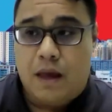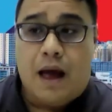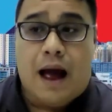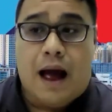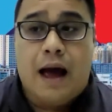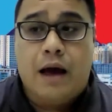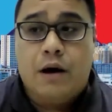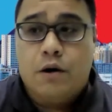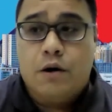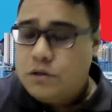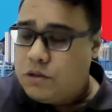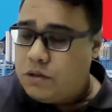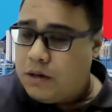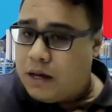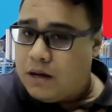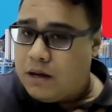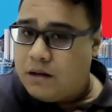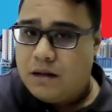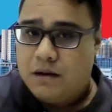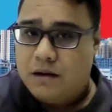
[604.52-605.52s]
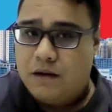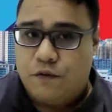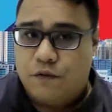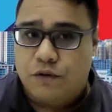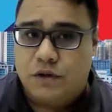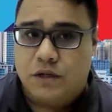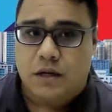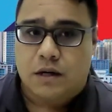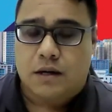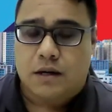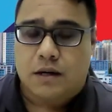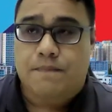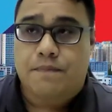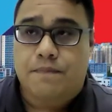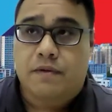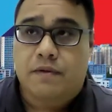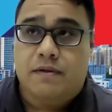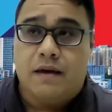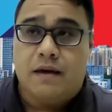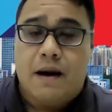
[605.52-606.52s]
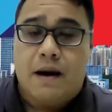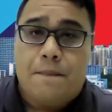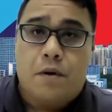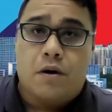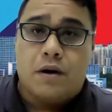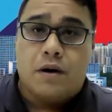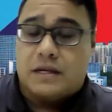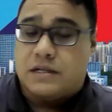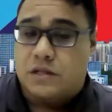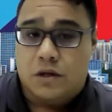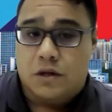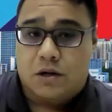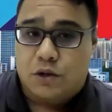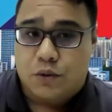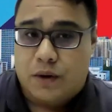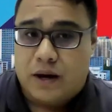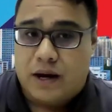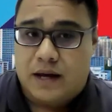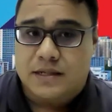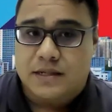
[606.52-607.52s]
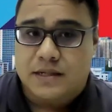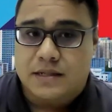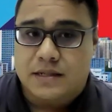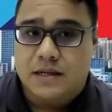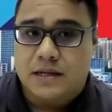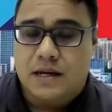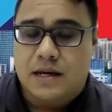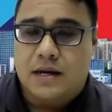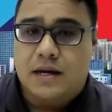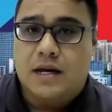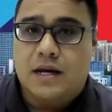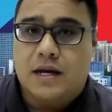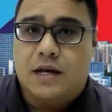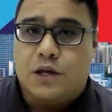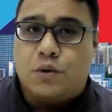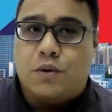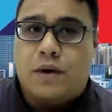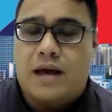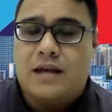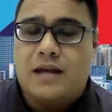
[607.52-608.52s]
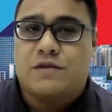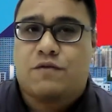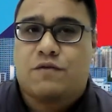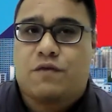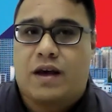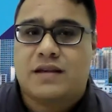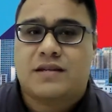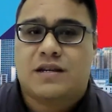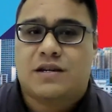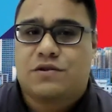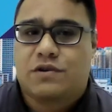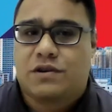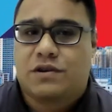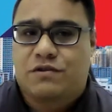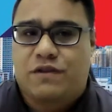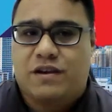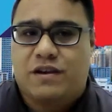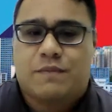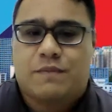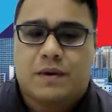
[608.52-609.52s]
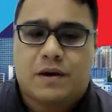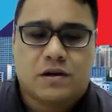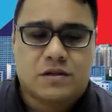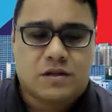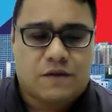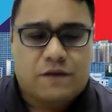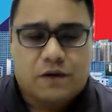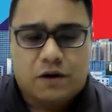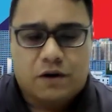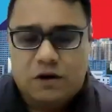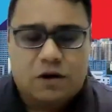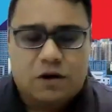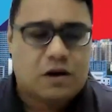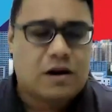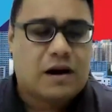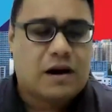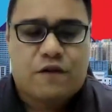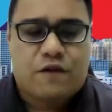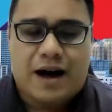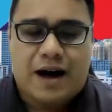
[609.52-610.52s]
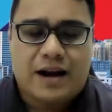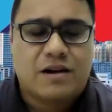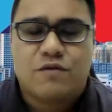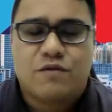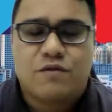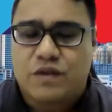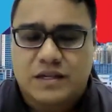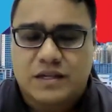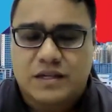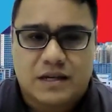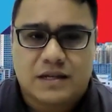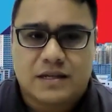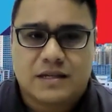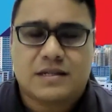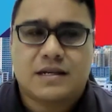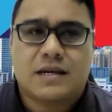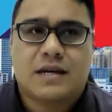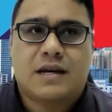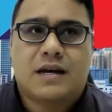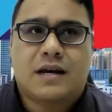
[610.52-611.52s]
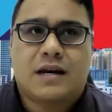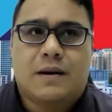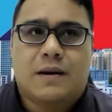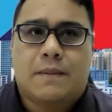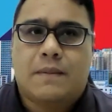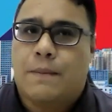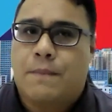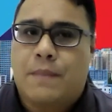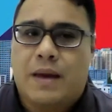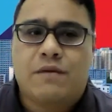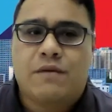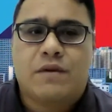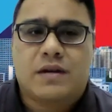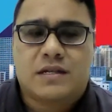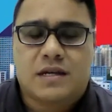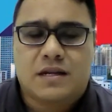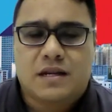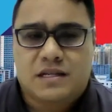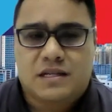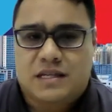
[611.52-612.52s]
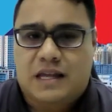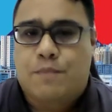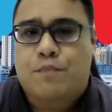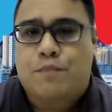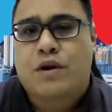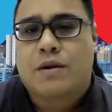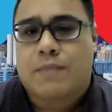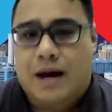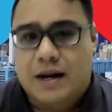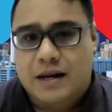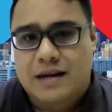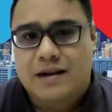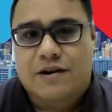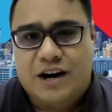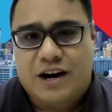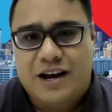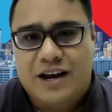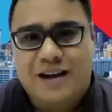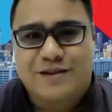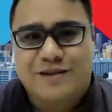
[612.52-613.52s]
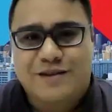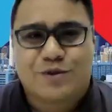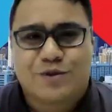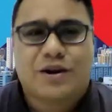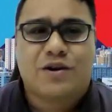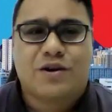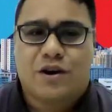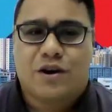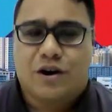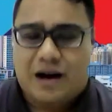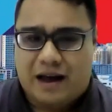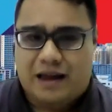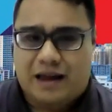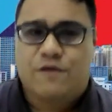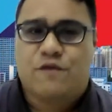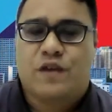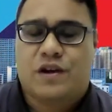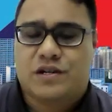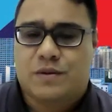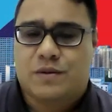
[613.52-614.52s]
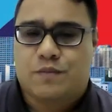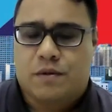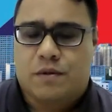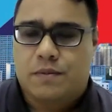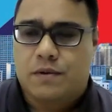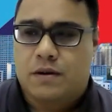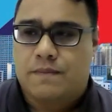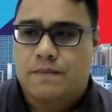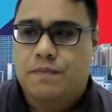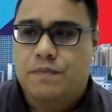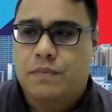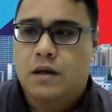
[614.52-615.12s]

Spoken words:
I also cannot tell the future. Singapore is not US. US raised interest rates because of a lot of other reasons. The main reason is they print money, right? So now they got high inflation problem.